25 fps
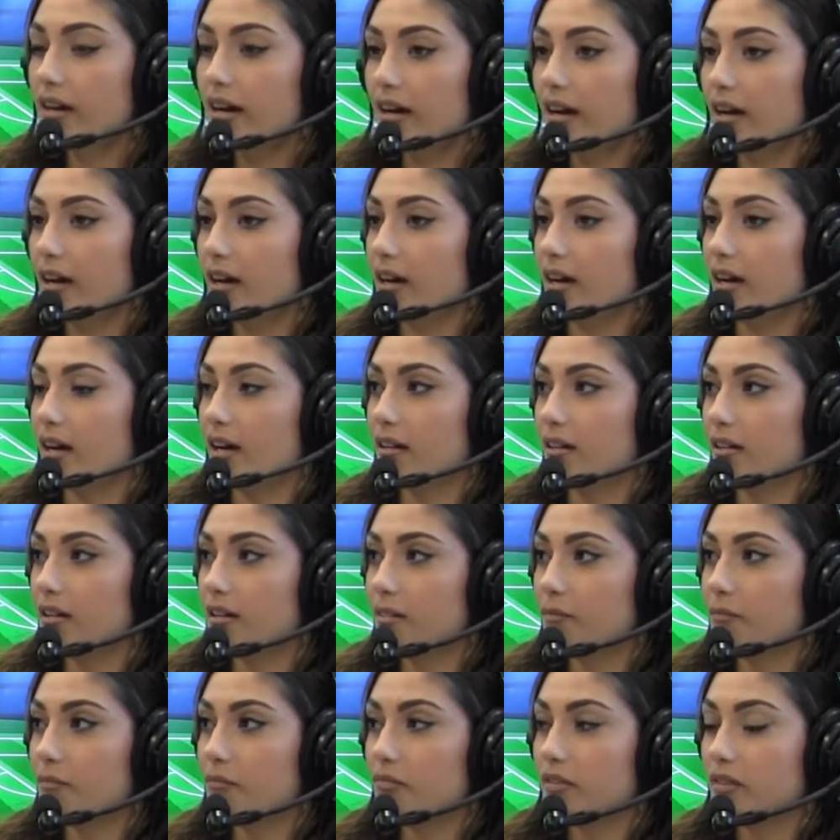
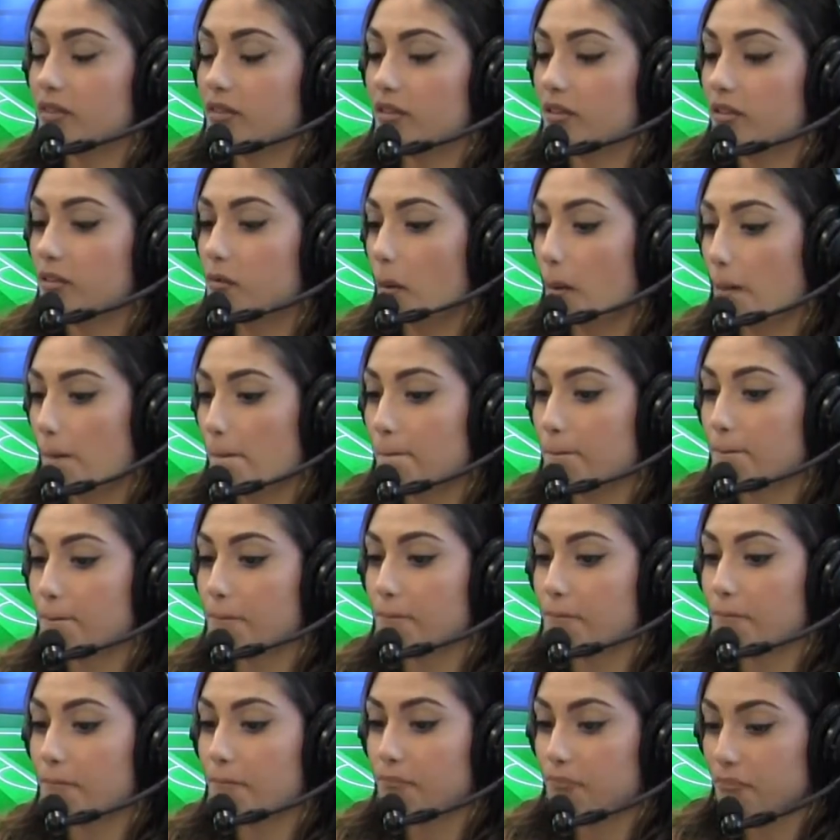
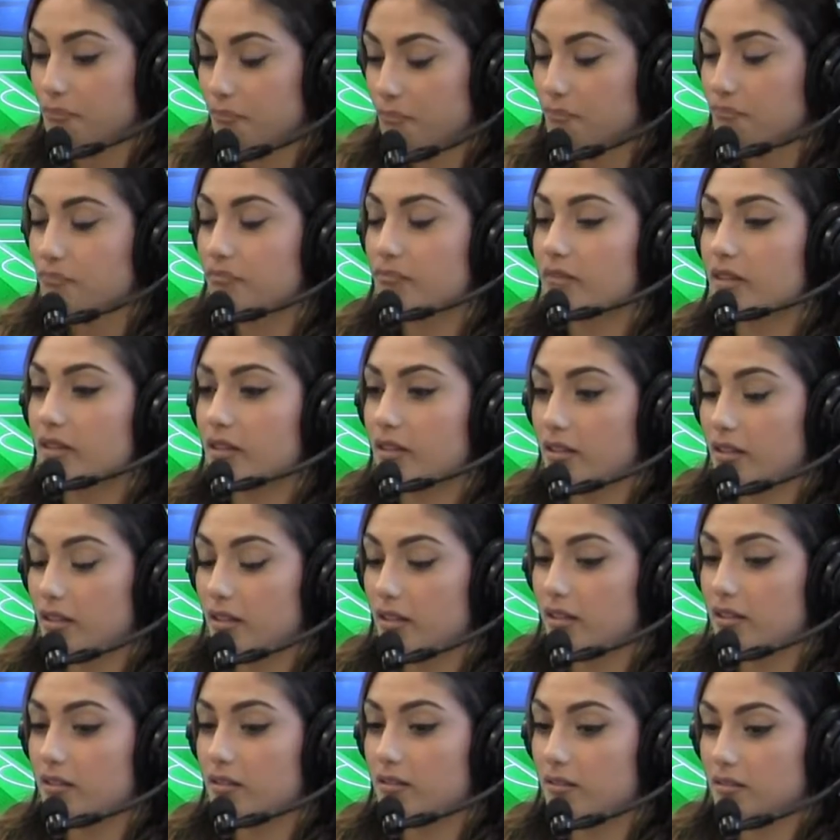
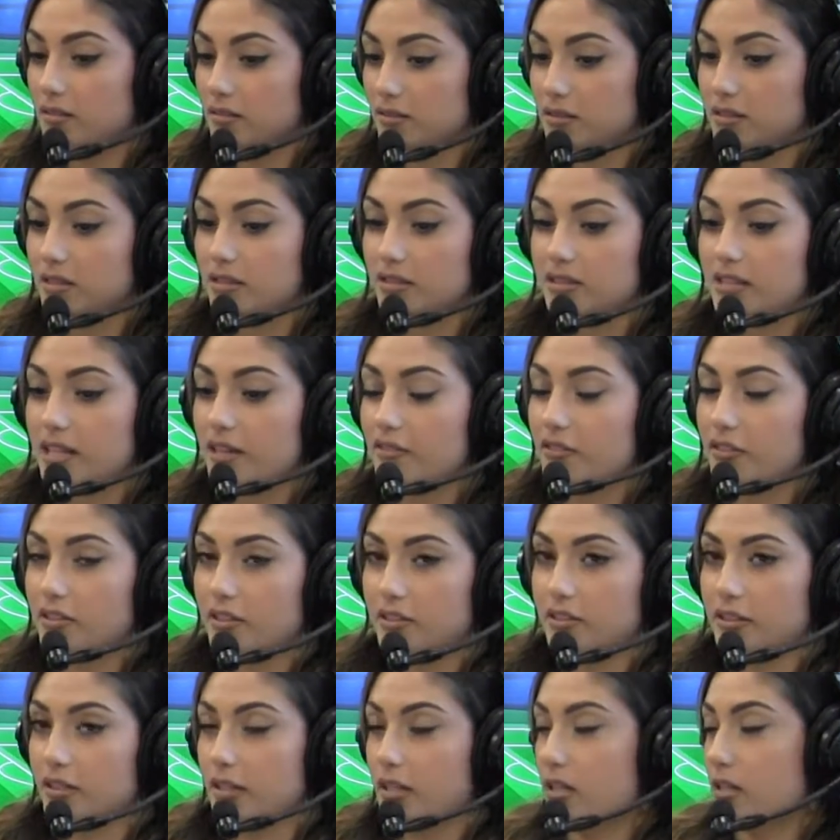
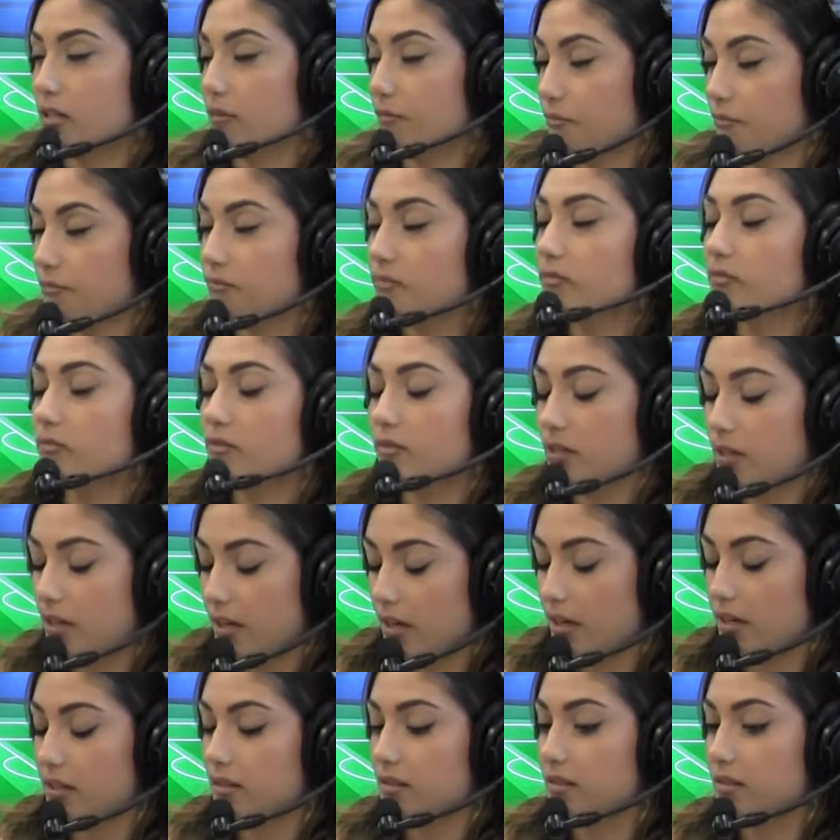
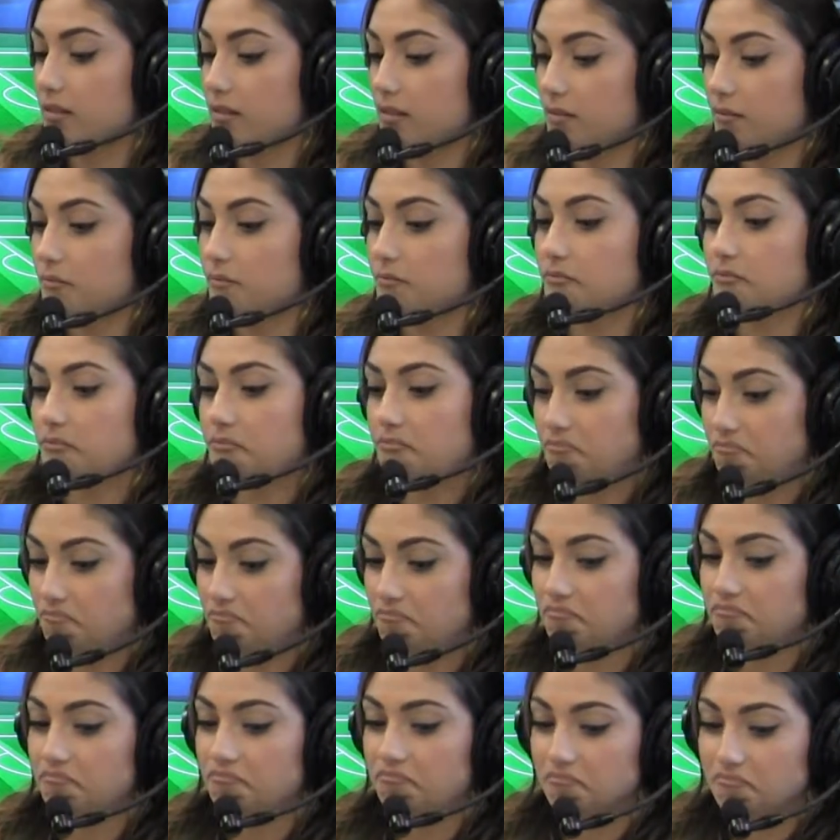
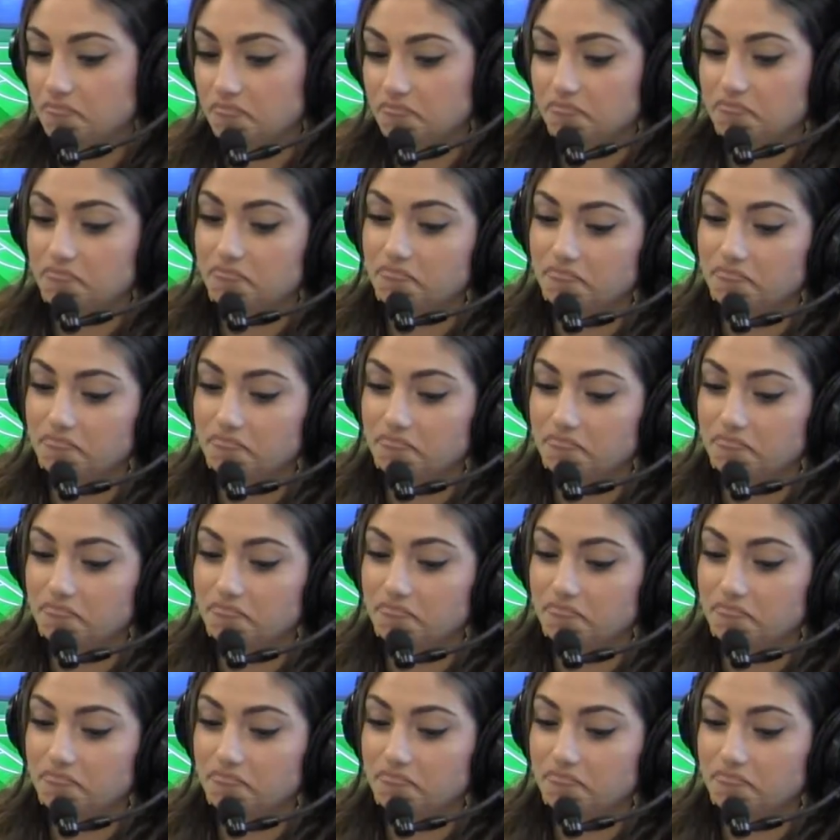The person shown says nothing.